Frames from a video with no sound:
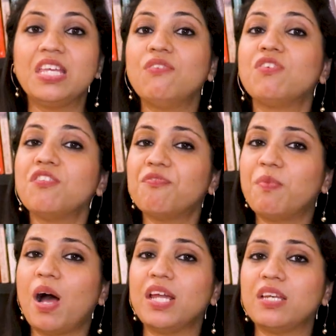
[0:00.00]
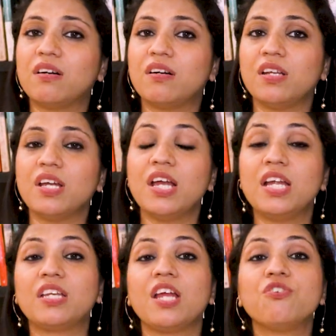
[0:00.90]
Even if minor,
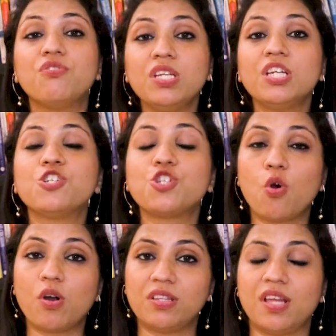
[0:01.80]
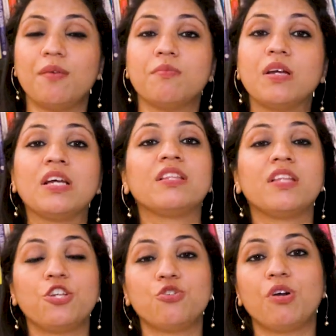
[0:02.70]
it can reassure them
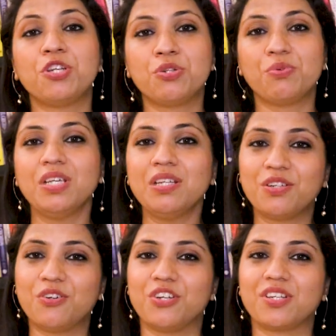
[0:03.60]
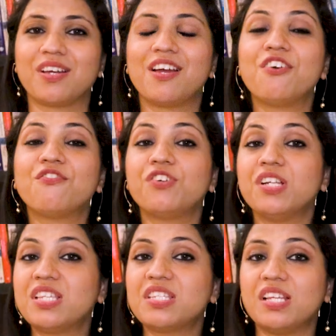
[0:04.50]
that you are doing good. For
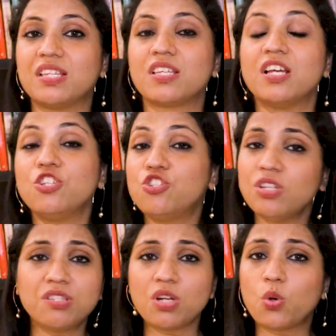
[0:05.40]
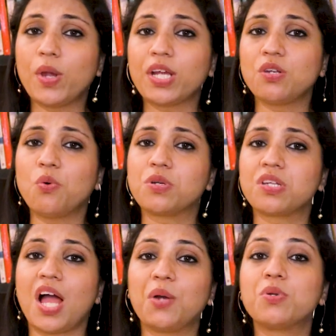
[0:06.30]
instance, just a quick note,
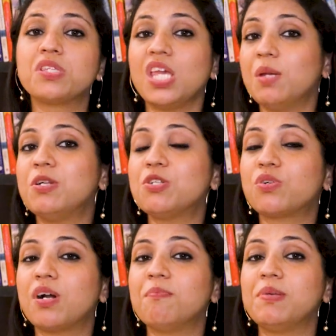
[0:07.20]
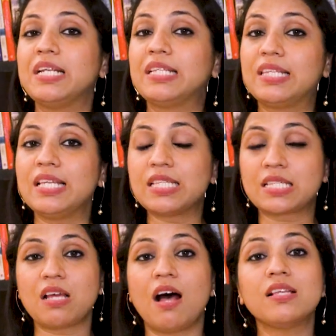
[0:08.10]
I was able to complete this
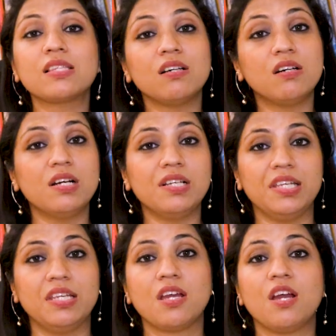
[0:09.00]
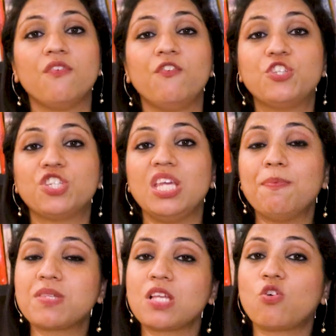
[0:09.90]
task early, which
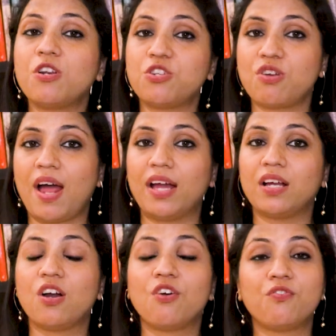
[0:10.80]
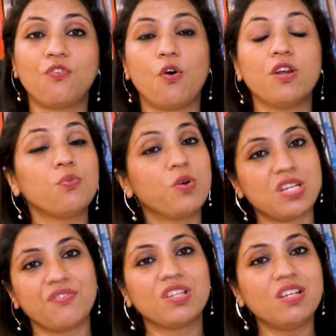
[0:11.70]
keeps us on track for
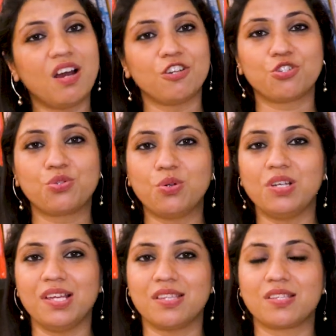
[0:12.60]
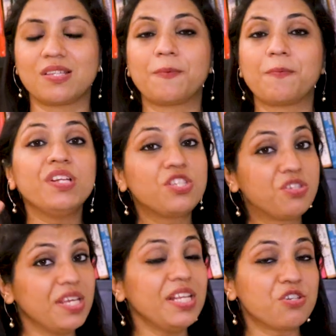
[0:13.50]
whatever the larger goal is.
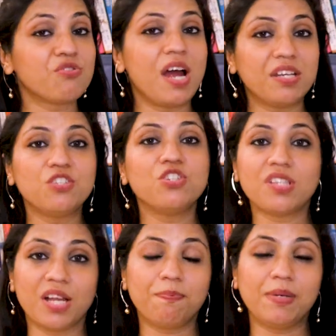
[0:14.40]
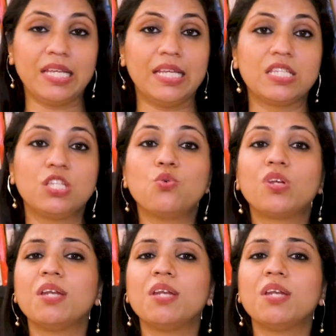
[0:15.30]
With these strategies at place, you